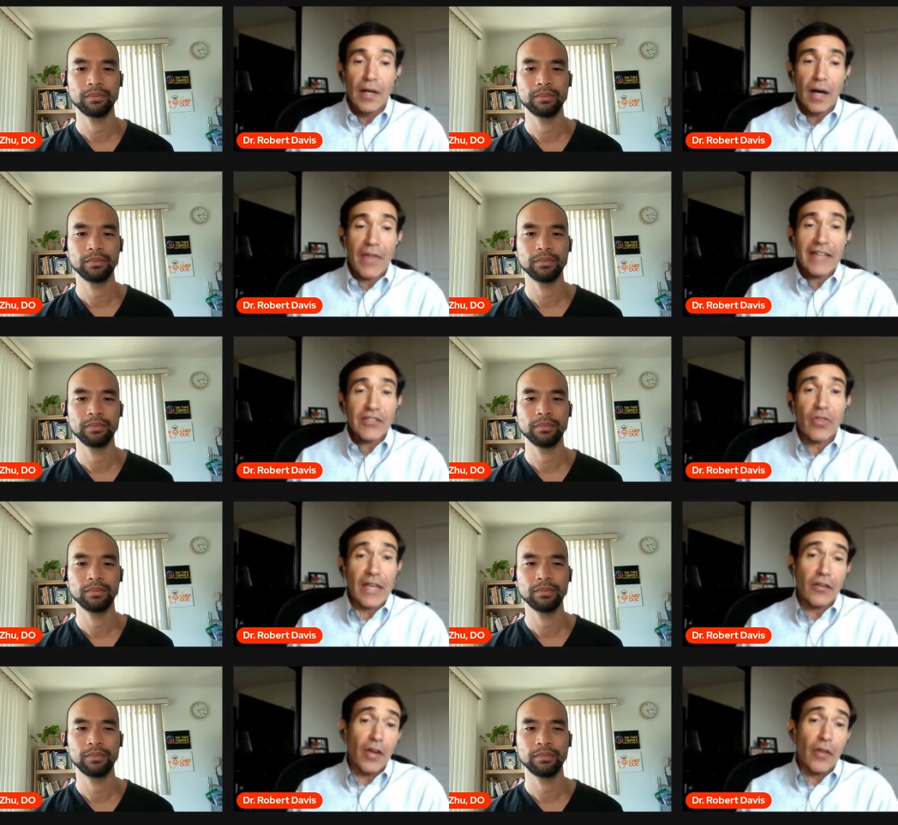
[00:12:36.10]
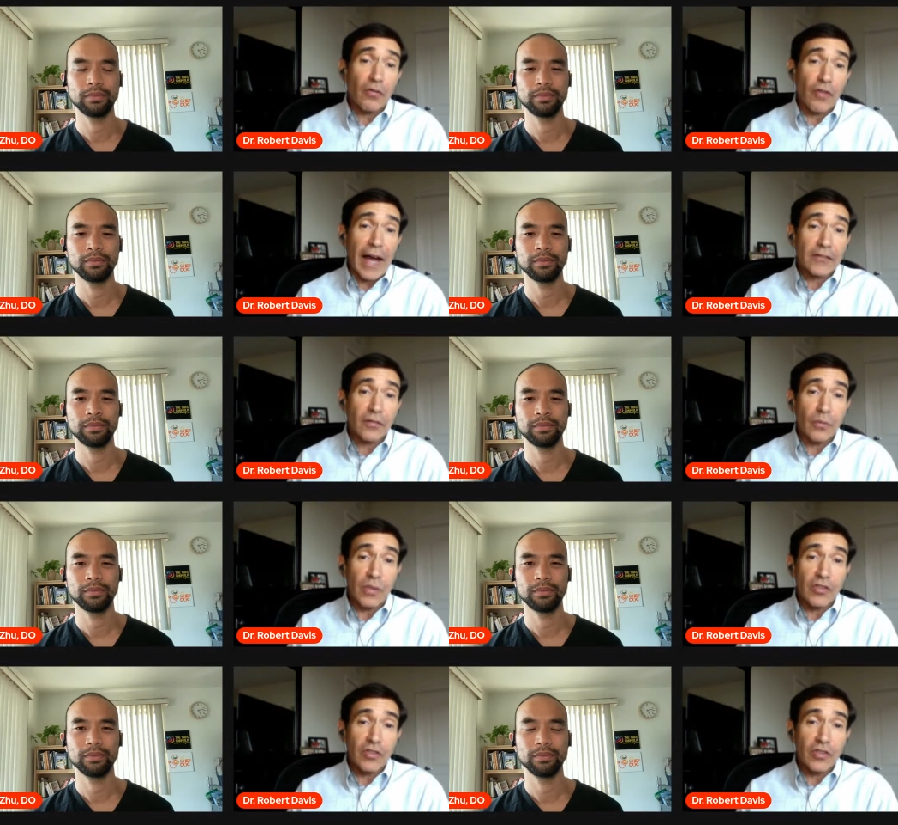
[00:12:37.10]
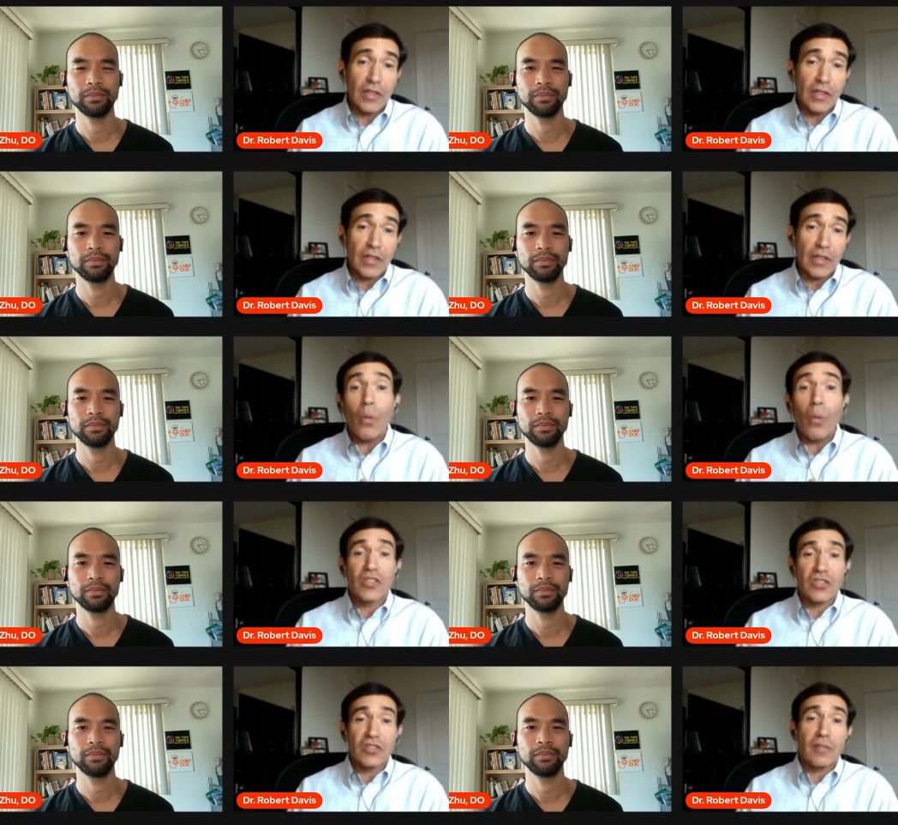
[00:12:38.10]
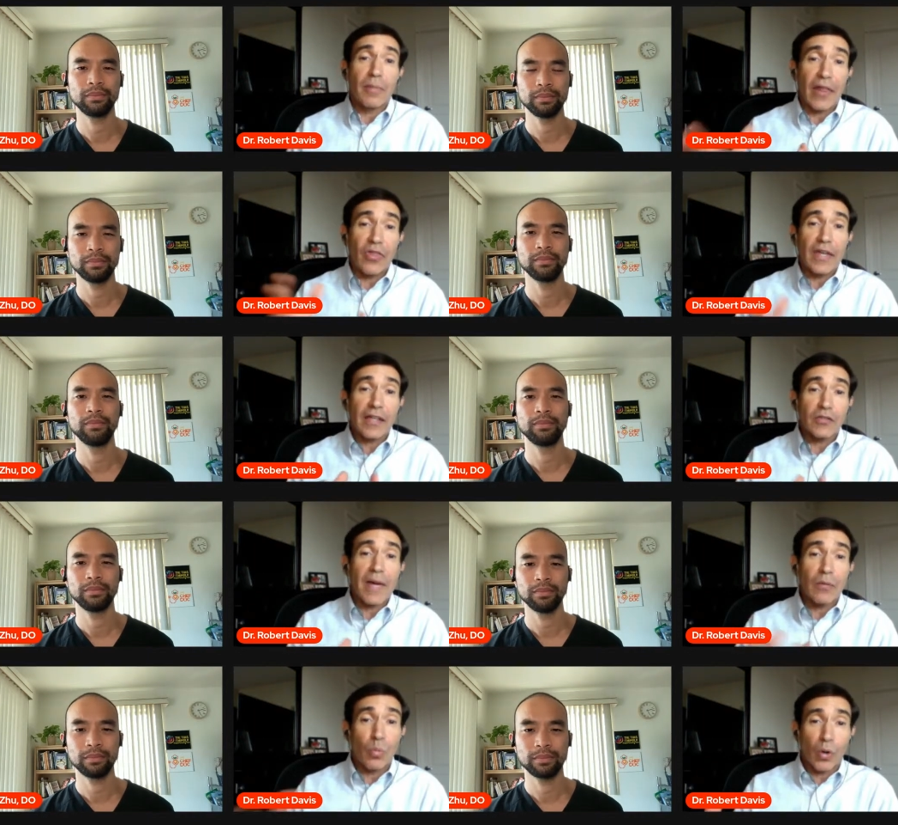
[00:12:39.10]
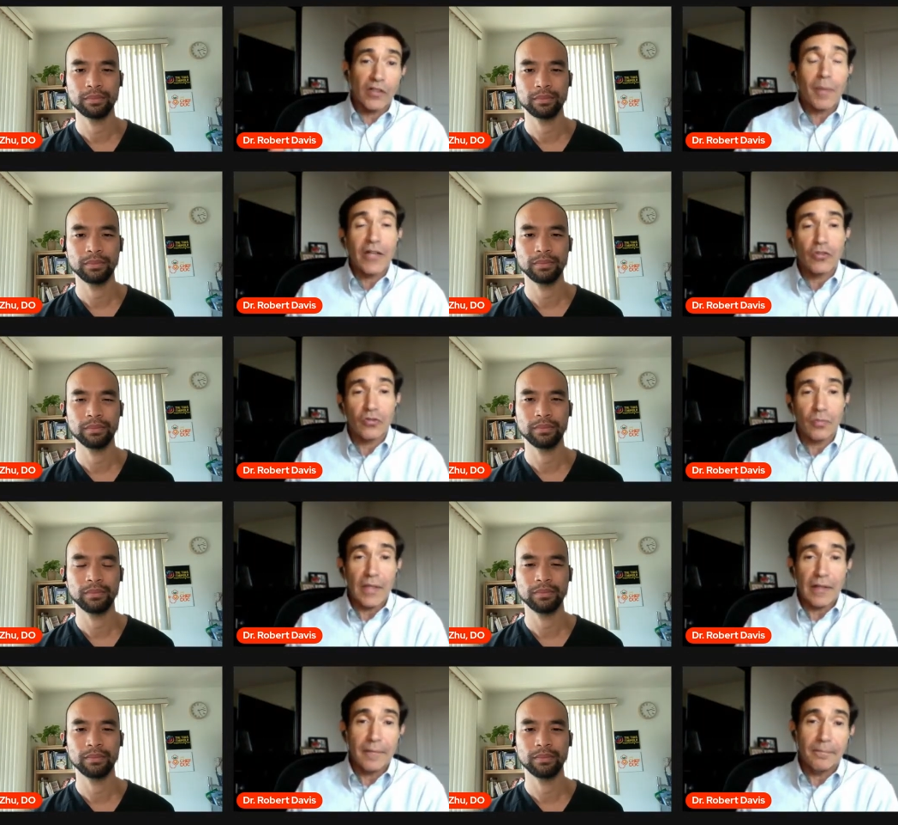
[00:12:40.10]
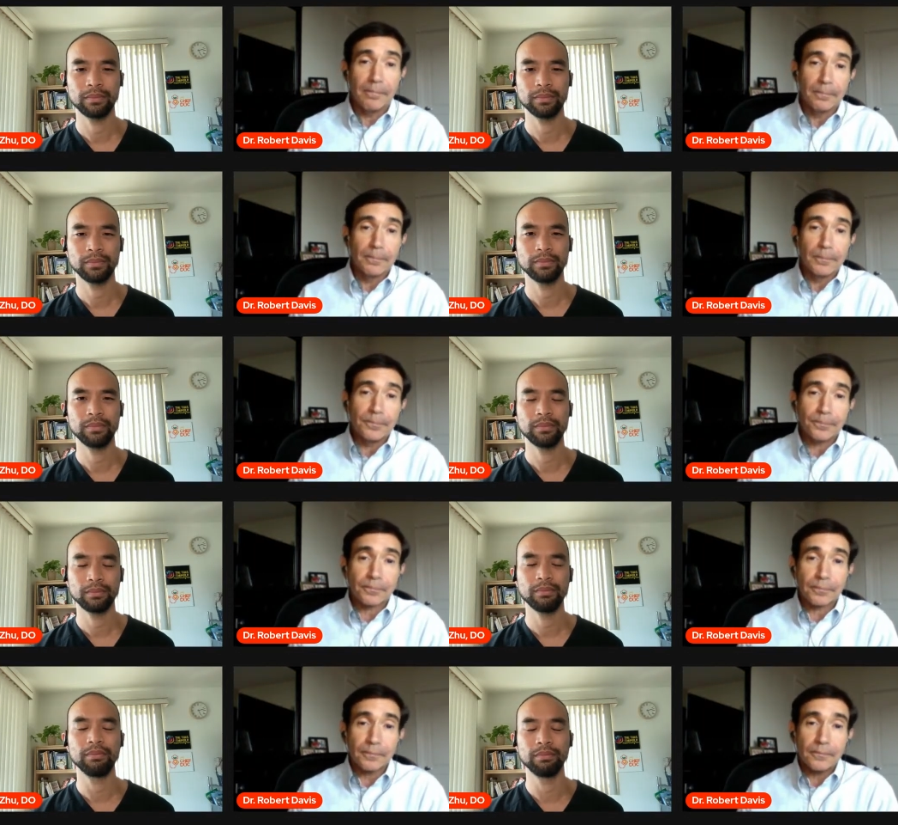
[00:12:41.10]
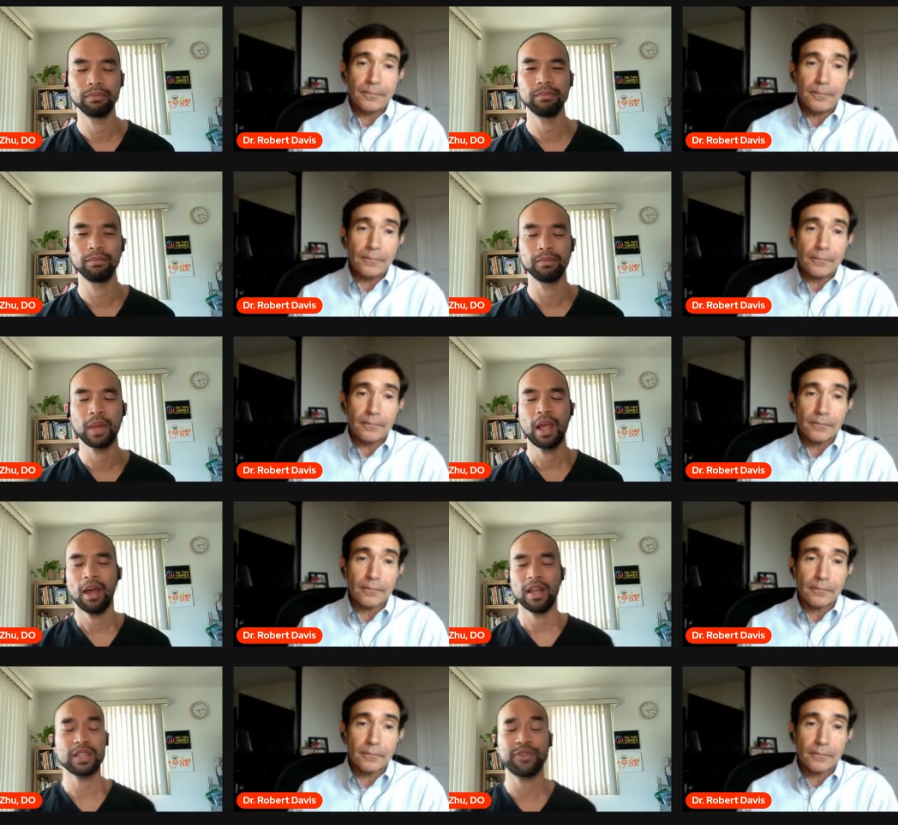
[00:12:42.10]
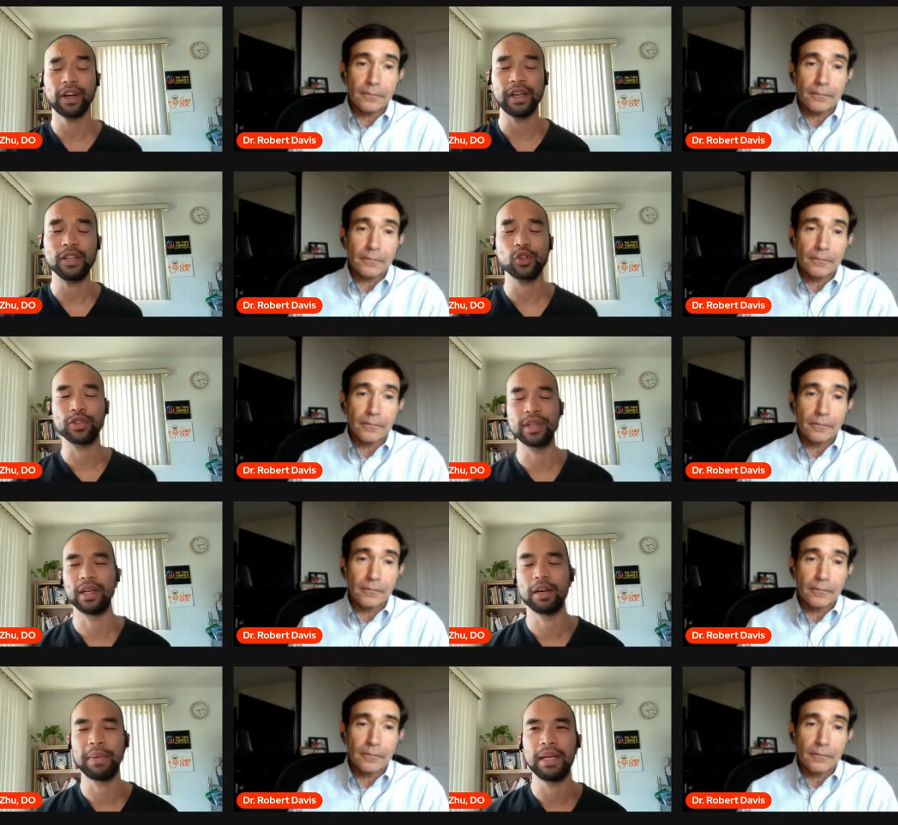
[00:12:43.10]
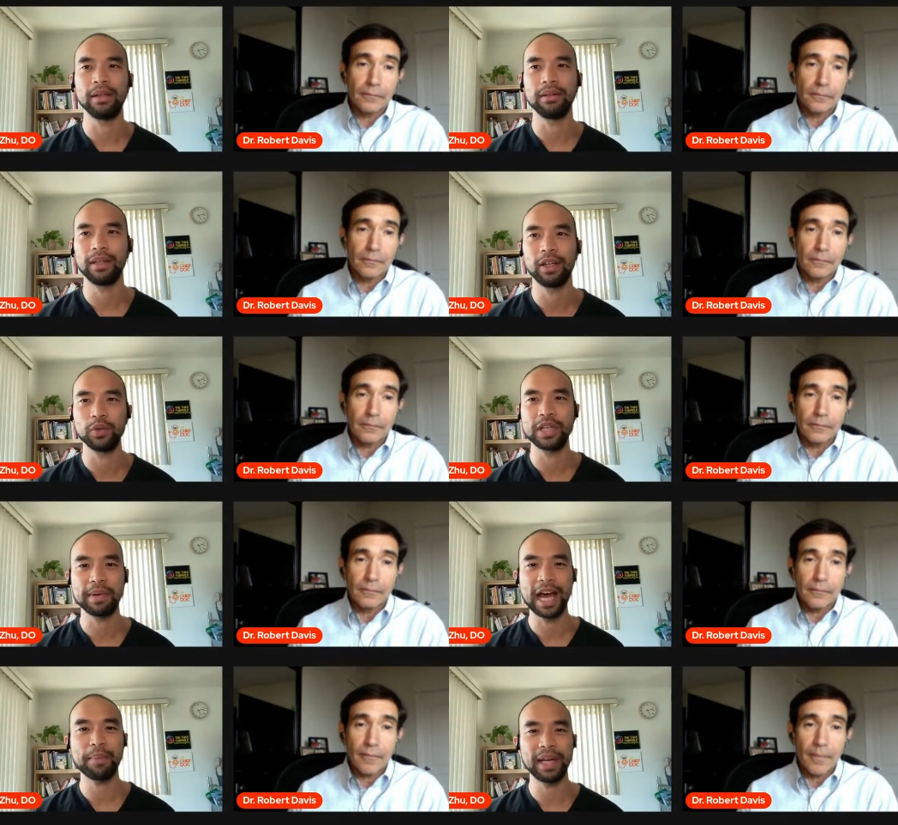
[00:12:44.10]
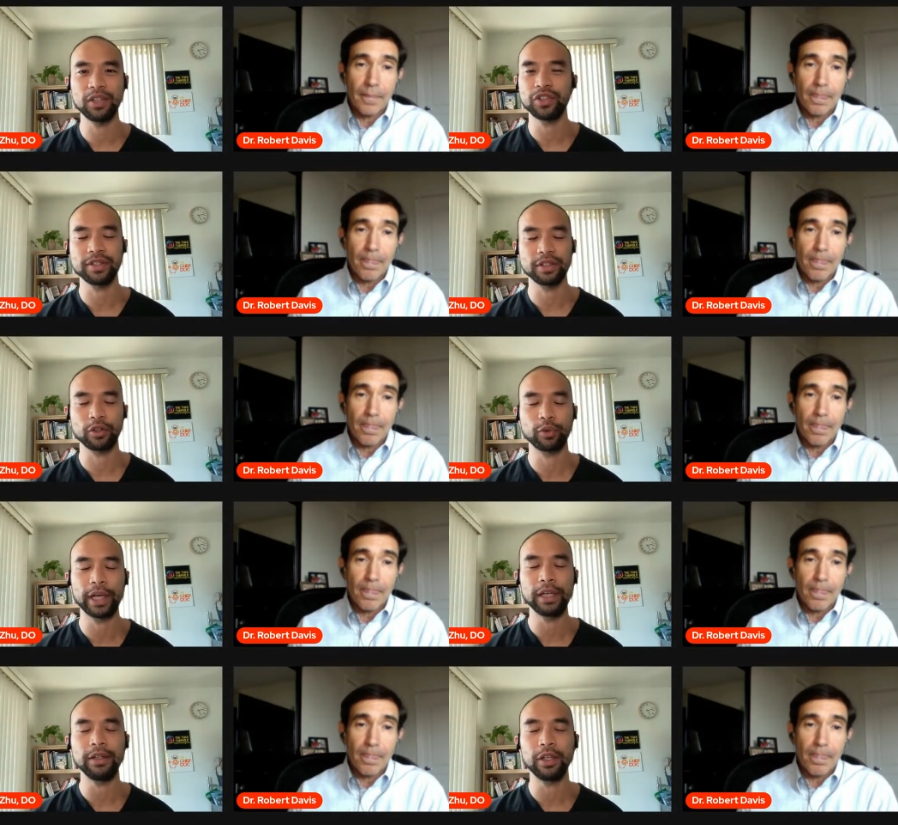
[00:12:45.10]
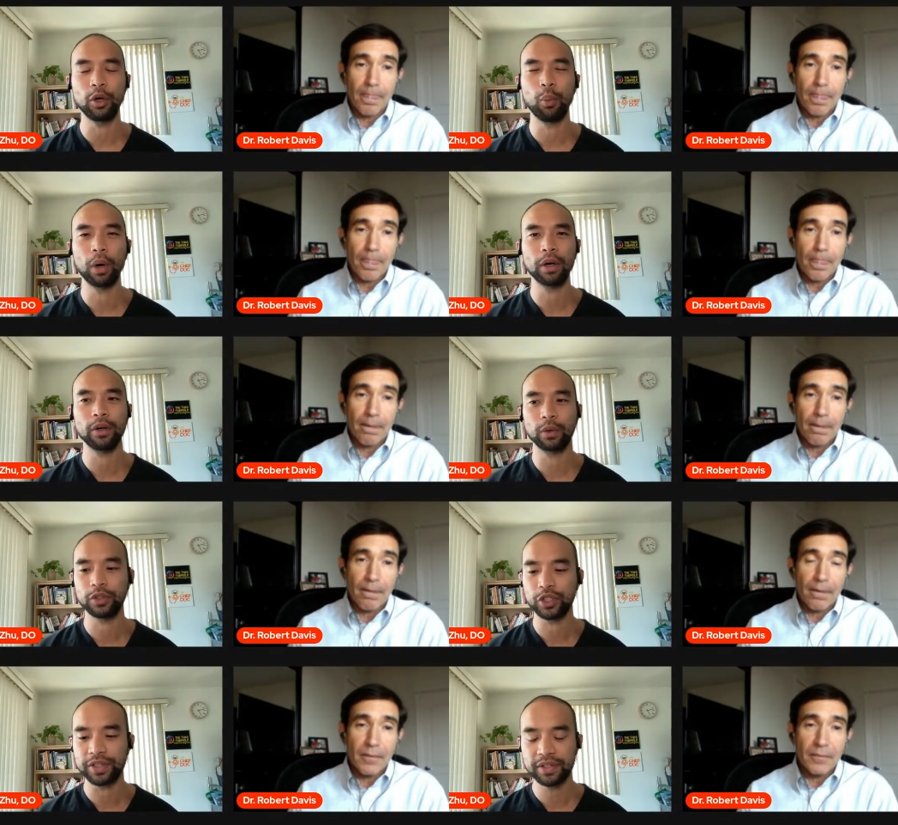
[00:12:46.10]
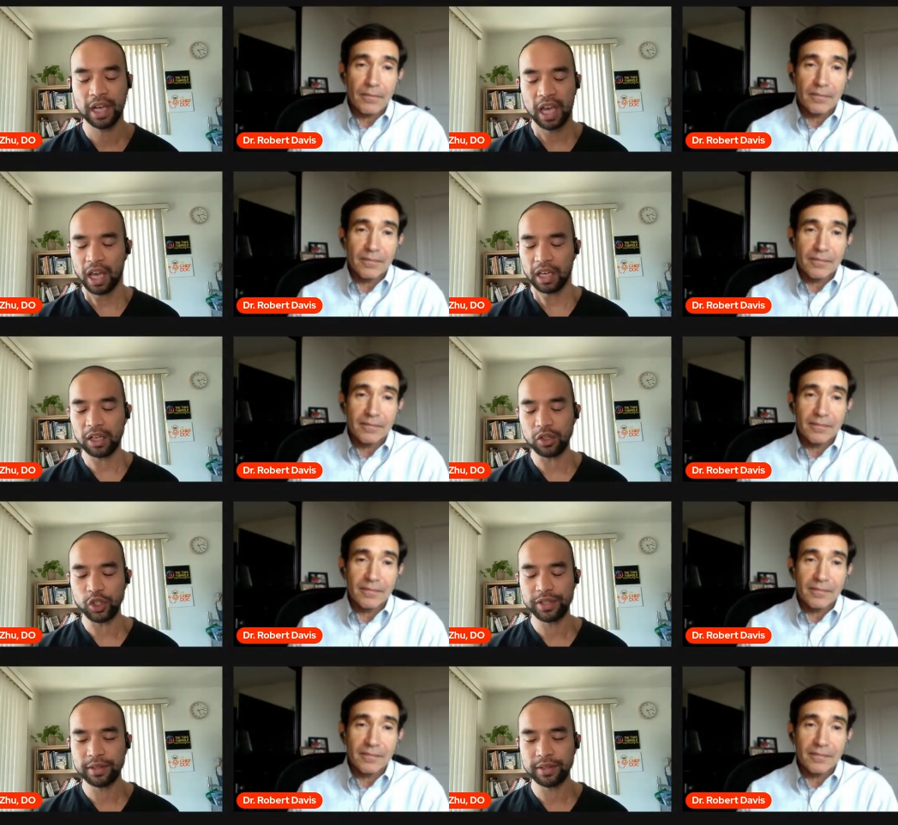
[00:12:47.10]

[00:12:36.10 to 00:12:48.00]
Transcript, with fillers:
Speaker 1: um, that's, I think, another factor that we see that's always existed, but I think it's made worse by social media.
Speaker 2: Mm-hmm, mm-hmm. That's very interesting. I mean, you know, denominations is a great, you know, word, or just, you know,